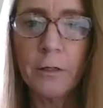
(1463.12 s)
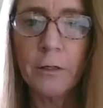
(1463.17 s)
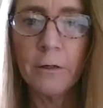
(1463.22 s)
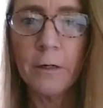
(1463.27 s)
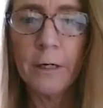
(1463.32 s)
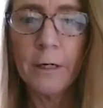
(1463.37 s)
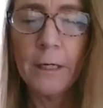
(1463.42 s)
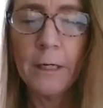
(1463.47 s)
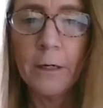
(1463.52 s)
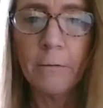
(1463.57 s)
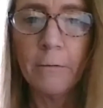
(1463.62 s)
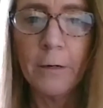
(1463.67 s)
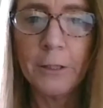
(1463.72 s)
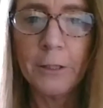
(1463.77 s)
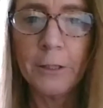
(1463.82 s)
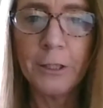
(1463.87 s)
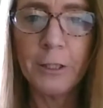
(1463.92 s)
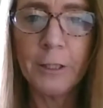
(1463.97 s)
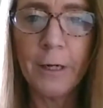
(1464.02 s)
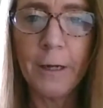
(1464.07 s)
on here,
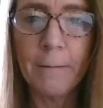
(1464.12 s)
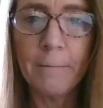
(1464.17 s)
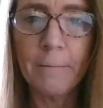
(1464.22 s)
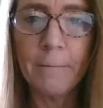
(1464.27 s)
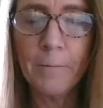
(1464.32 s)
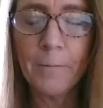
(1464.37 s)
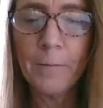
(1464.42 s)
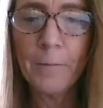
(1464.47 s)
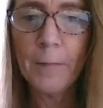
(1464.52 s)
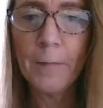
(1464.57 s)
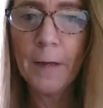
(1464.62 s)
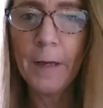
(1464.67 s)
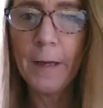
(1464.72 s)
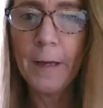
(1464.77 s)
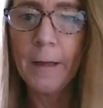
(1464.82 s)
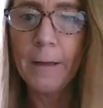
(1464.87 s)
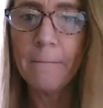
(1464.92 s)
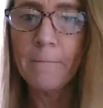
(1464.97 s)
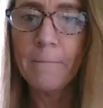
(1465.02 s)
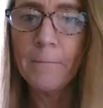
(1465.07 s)
which,
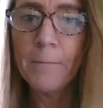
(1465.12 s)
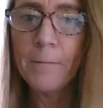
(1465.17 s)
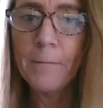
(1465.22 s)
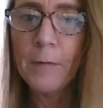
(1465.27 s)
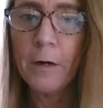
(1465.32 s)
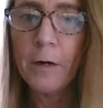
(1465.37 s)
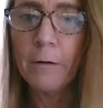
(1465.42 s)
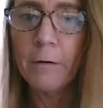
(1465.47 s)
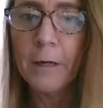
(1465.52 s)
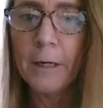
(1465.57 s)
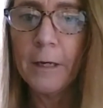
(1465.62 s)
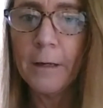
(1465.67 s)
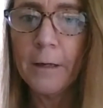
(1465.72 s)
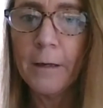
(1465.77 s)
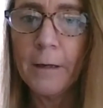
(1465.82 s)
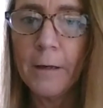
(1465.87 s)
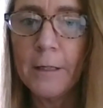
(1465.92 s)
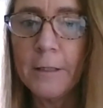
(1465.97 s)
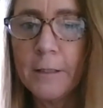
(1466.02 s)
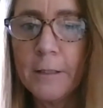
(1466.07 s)

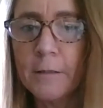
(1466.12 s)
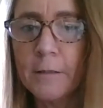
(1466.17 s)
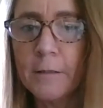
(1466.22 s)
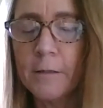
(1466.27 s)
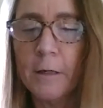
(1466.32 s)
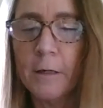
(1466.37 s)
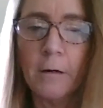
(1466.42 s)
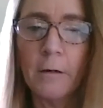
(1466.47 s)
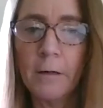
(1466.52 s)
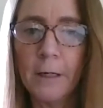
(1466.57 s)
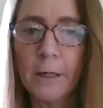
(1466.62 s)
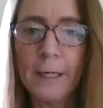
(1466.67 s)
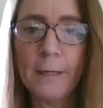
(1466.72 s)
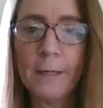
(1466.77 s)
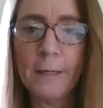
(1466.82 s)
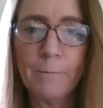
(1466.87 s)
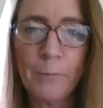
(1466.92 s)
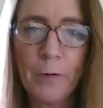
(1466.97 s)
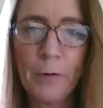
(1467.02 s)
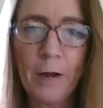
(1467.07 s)
is,
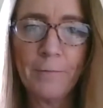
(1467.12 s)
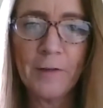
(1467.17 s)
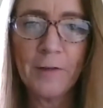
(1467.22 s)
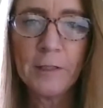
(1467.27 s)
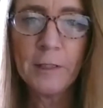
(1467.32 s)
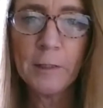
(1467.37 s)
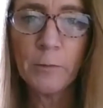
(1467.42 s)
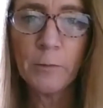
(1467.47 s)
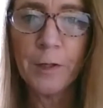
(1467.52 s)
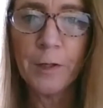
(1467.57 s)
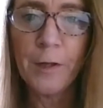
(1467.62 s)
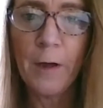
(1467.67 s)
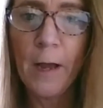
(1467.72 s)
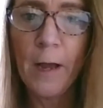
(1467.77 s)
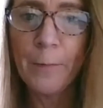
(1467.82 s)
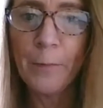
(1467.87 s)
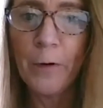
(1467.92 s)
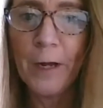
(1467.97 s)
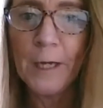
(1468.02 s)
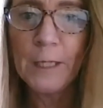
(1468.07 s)
again, prefaced with
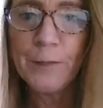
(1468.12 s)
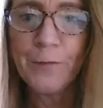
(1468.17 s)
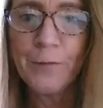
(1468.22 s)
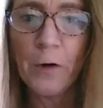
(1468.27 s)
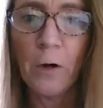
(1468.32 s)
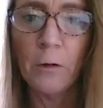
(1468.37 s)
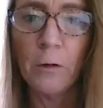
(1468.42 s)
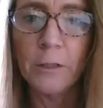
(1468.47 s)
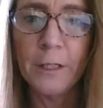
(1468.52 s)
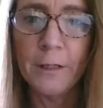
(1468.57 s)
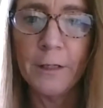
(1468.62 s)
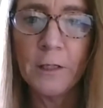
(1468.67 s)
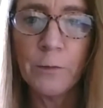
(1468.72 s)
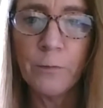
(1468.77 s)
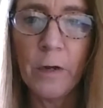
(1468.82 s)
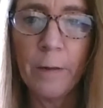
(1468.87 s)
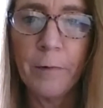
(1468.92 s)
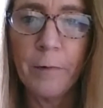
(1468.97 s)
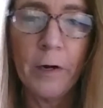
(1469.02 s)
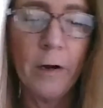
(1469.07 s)
high praise for holding this
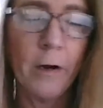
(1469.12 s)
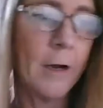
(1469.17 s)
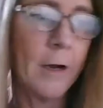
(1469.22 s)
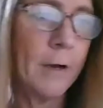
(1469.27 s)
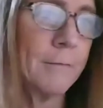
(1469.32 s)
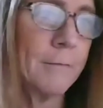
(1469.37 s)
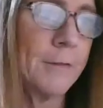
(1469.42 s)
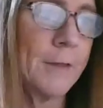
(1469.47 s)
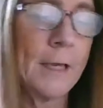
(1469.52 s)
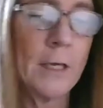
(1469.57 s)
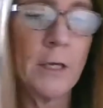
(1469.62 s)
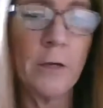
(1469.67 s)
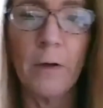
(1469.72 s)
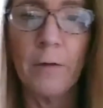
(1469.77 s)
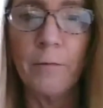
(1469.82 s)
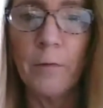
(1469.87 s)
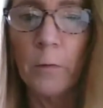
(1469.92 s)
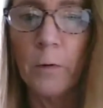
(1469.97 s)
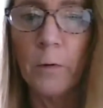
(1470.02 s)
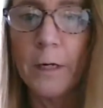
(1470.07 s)
webinar, and thank you,
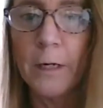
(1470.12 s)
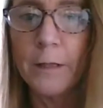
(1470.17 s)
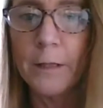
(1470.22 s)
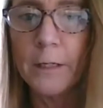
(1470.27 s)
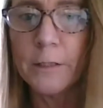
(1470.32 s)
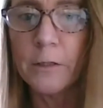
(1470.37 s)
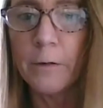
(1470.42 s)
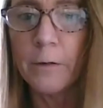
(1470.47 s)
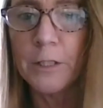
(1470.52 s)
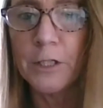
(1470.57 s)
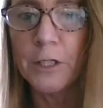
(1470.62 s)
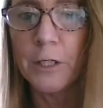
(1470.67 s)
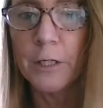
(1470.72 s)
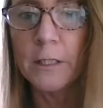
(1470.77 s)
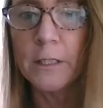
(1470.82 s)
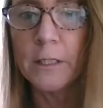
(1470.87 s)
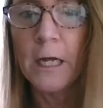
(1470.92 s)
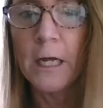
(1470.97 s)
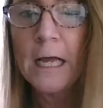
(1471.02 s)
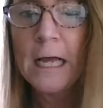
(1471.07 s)
everyone. And this question
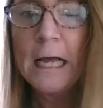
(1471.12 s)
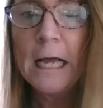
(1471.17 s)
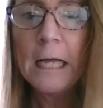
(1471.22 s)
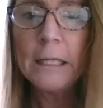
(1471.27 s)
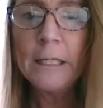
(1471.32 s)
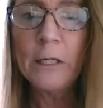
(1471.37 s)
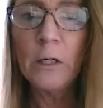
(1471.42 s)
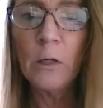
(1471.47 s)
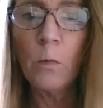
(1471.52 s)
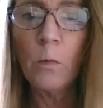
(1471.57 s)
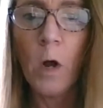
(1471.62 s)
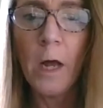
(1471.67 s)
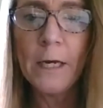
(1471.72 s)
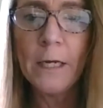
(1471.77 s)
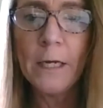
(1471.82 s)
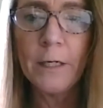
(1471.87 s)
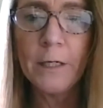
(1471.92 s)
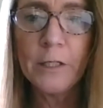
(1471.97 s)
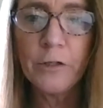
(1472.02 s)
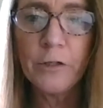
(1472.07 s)
is a little
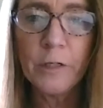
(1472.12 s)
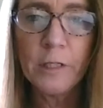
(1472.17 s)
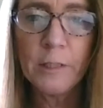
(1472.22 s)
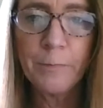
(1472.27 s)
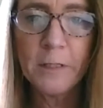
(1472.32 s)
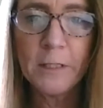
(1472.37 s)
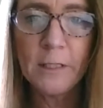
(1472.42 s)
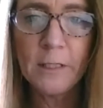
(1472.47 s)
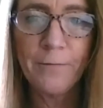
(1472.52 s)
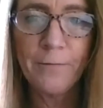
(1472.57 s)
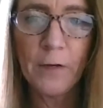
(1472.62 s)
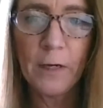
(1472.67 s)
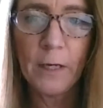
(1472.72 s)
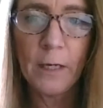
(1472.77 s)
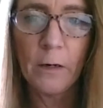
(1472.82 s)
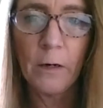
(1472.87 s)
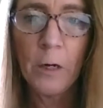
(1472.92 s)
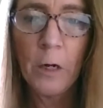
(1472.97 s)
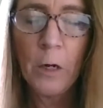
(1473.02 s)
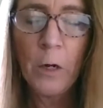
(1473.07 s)
wine industry specific
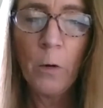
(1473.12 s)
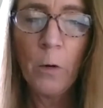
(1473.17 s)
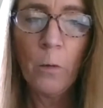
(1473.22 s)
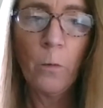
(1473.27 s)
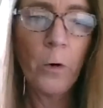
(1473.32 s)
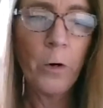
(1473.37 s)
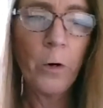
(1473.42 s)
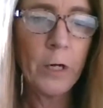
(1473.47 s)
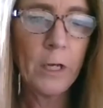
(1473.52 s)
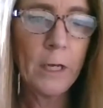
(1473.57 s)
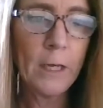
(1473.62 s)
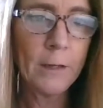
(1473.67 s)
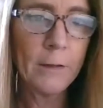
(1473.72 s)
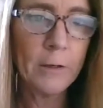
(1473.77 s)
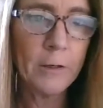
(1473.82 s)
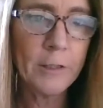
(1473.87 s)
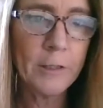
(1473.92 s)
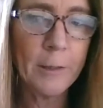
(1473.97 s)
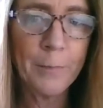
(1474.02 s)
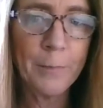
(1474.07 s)
and wordy, and
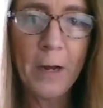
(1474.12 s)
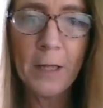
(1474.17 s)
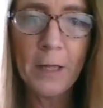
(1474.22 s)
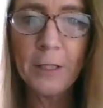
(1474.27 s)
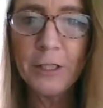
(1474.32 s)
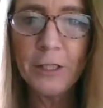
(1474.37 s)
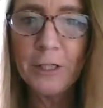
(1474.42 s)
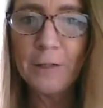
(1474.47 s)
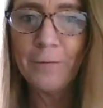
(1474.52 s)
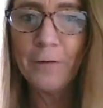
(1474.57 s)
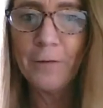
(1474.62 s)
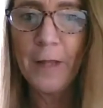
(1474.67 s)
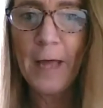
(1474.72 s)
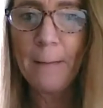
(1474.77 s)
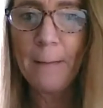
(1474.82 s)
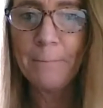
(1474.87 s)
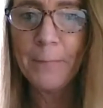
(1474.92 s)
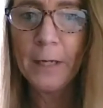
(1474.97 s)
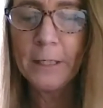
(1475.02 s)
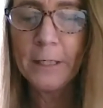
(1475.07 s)
there's an apology for
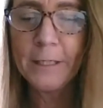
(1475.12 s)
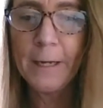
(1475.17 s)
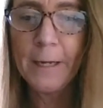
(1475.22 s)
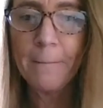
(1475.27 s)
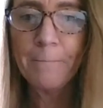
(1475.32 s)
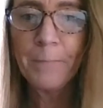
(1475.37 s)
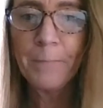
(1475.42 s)
that. But,